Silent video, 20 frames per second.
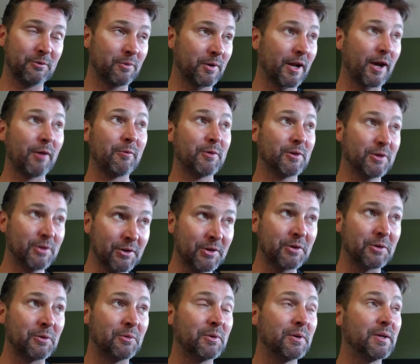What I would
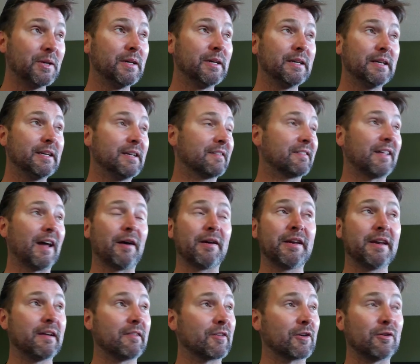do is
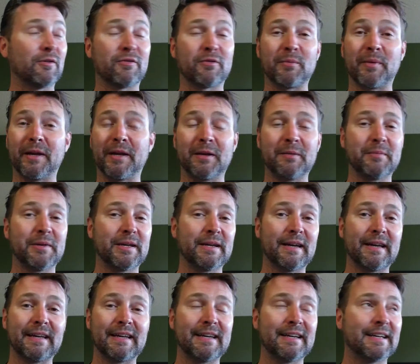I'd never go for my
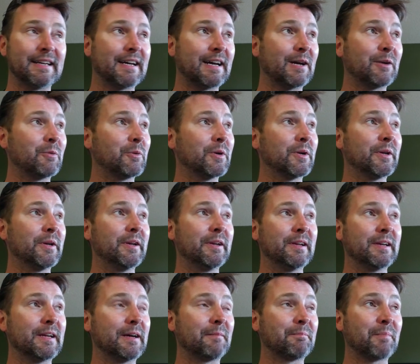MBA, and I would,
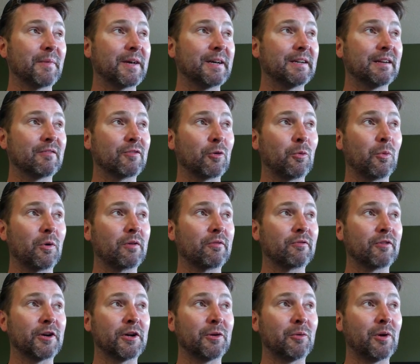you know, I'd never work
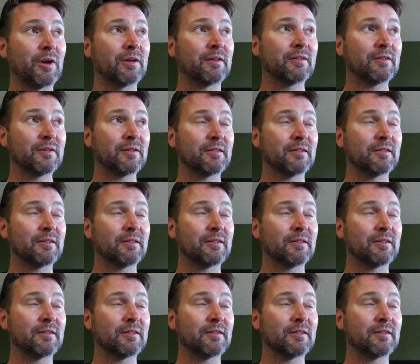for anyone,